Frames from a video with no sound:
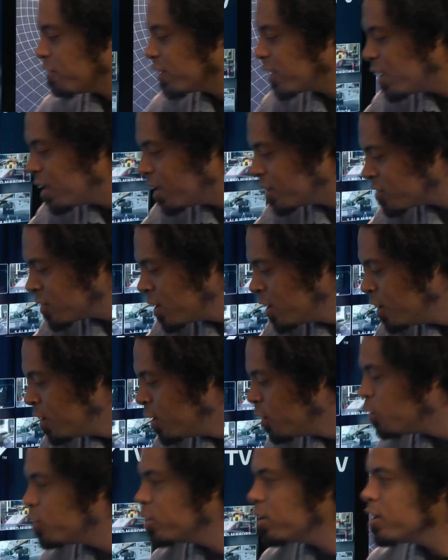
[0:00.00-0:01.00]
glass.
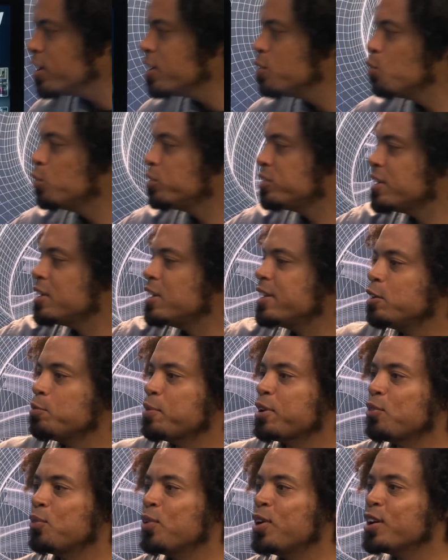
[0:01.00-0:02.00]
When I did a little
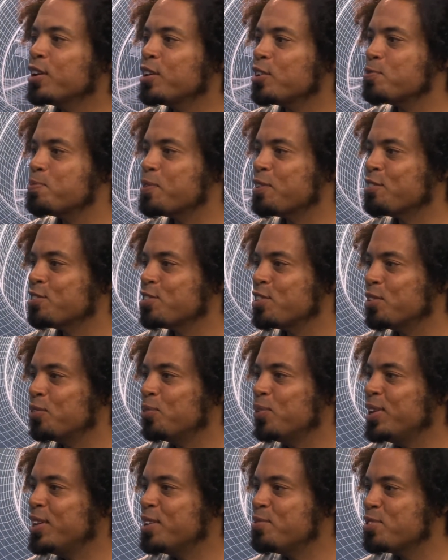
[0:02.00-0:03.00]
bit of work experience at the
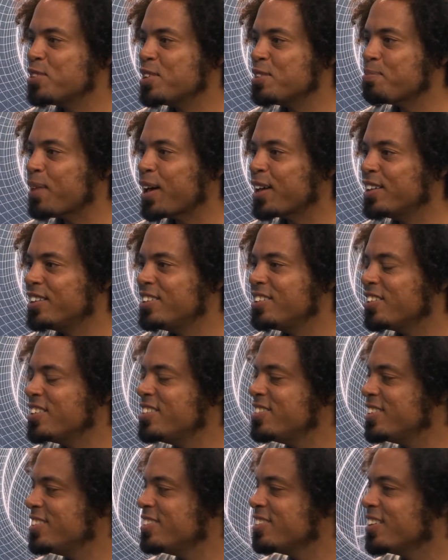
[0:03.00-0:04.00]
Williams team back in
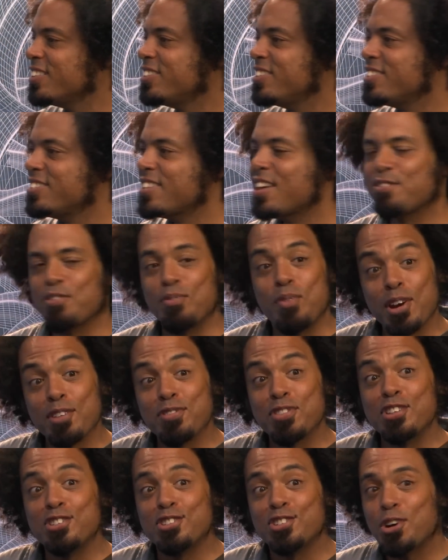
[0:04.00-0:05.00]
19 1997, one
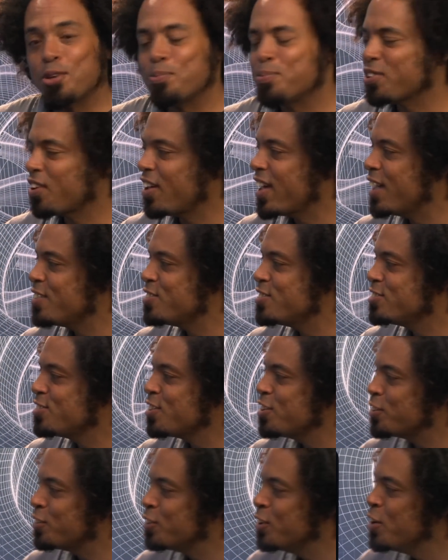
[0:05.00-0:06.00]
of the jobs I had to
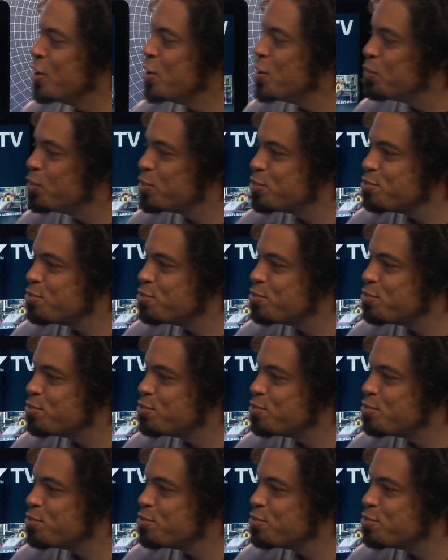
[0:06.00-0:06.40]
do was